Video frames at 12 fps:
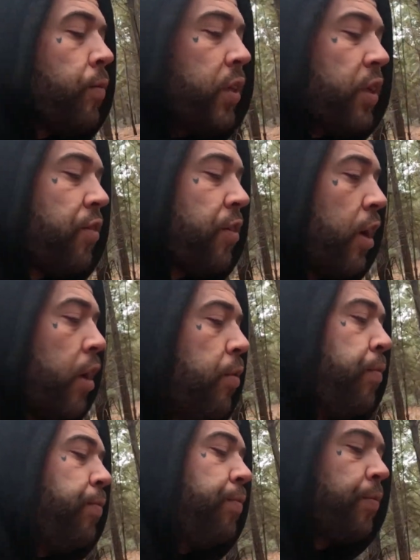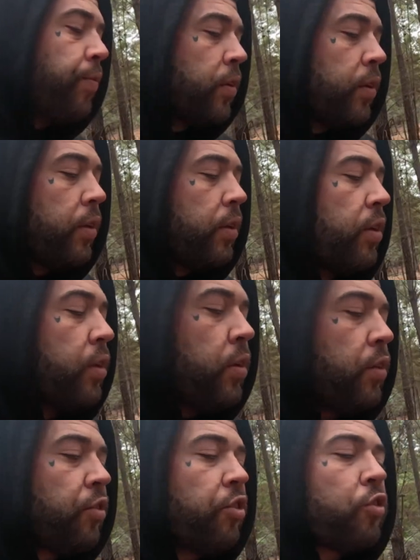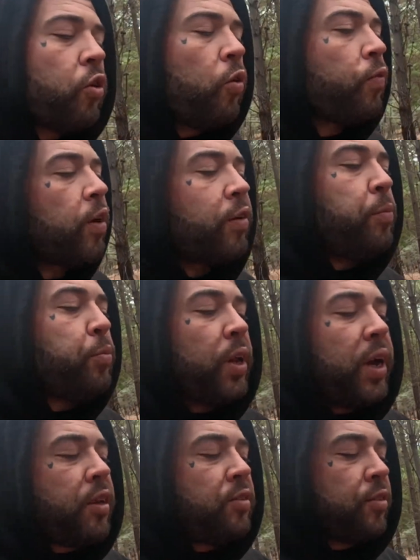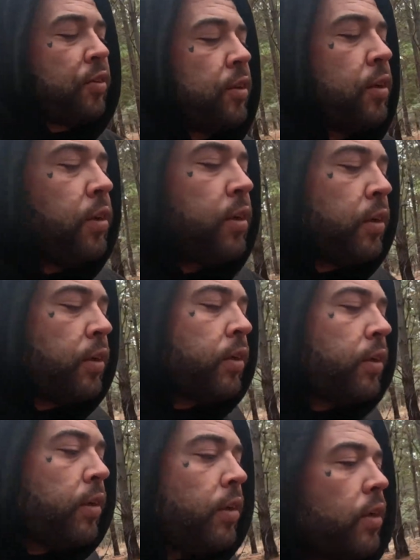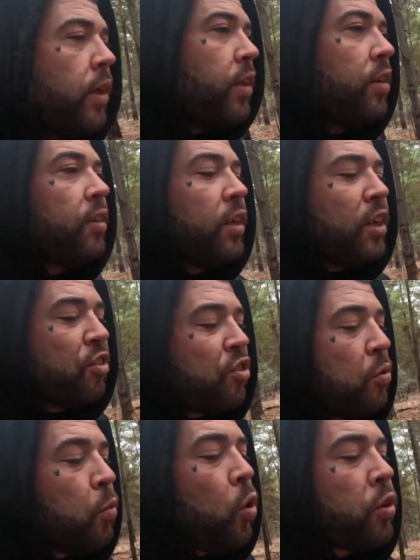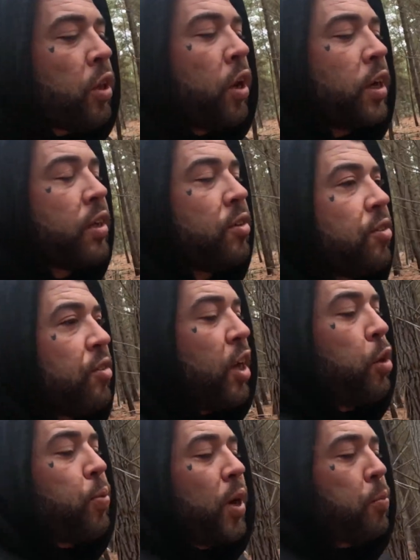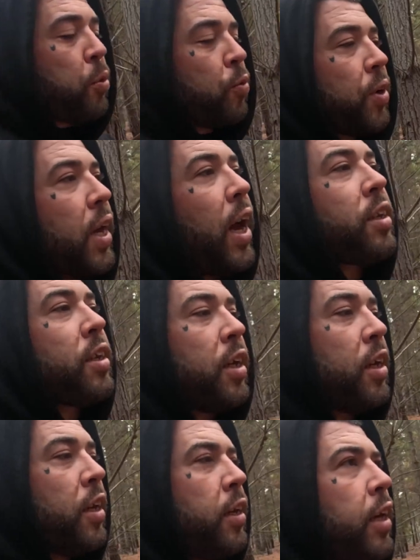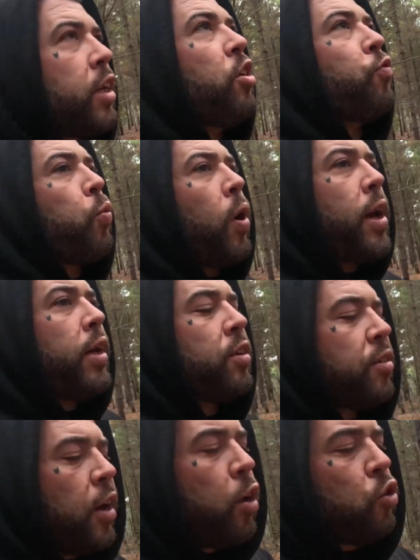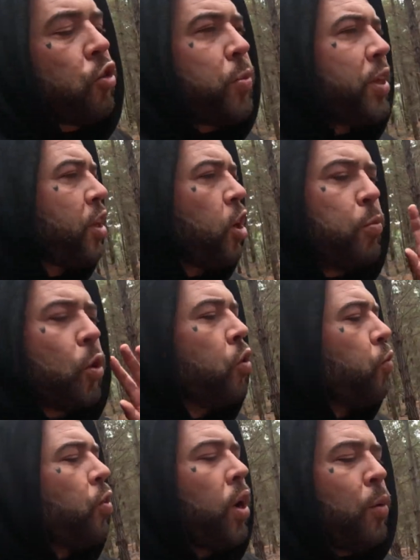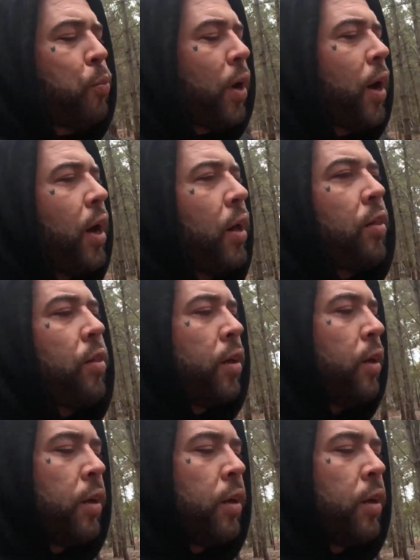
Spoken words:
It's just all very blessed. And the thing is, the more that I can see people reacting in a negative way, it tells me that I'm on the right path.